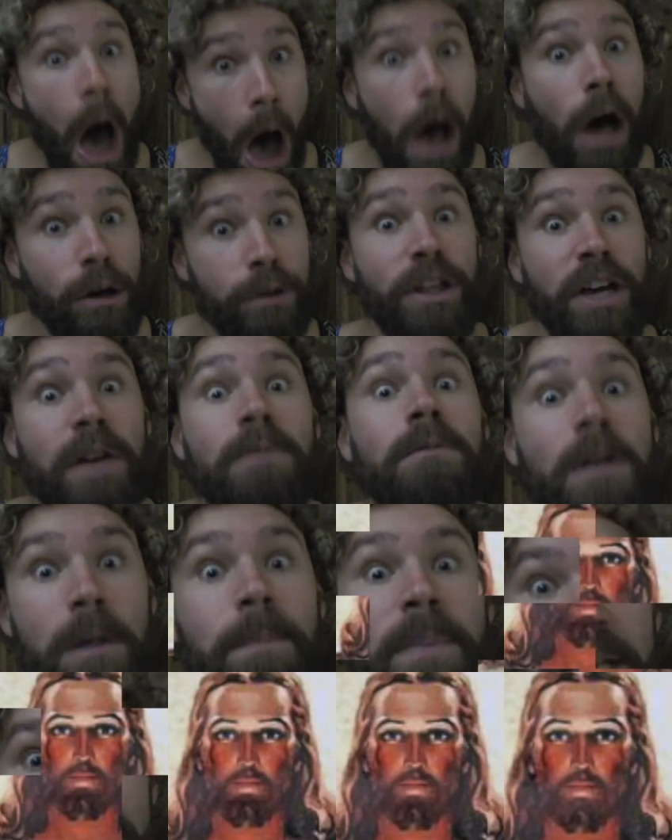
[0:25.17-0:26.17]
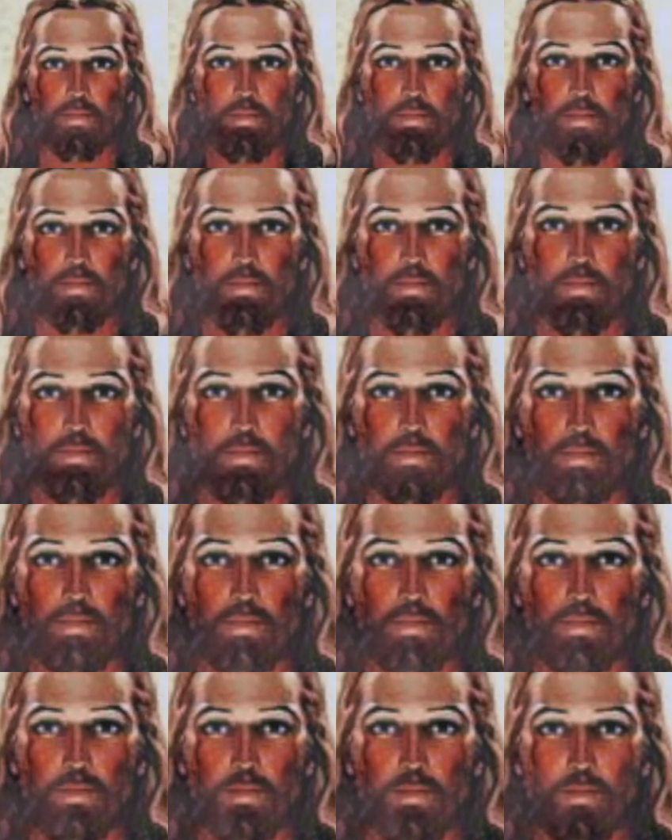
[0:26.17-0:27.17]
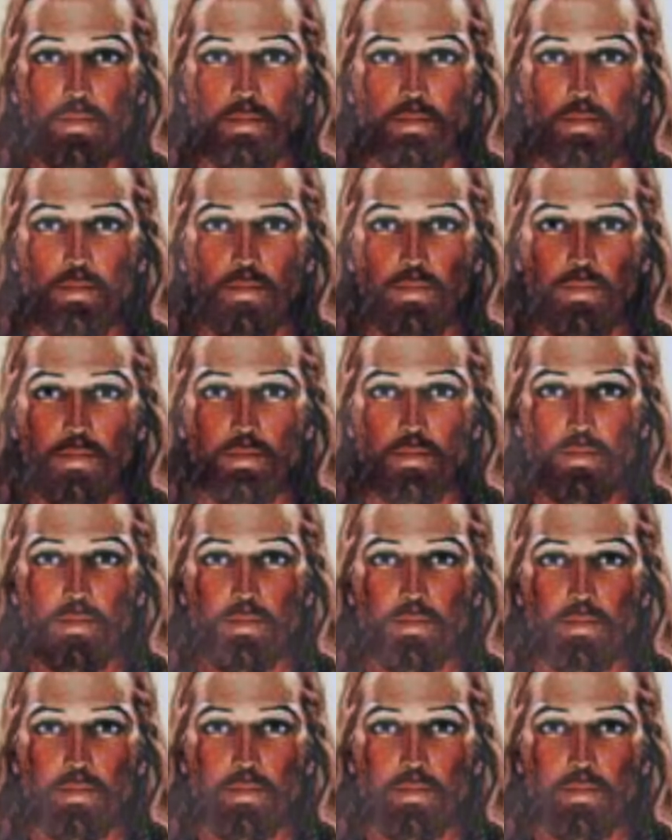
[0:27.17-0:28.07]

Oh, there will be another, and his name is Christ the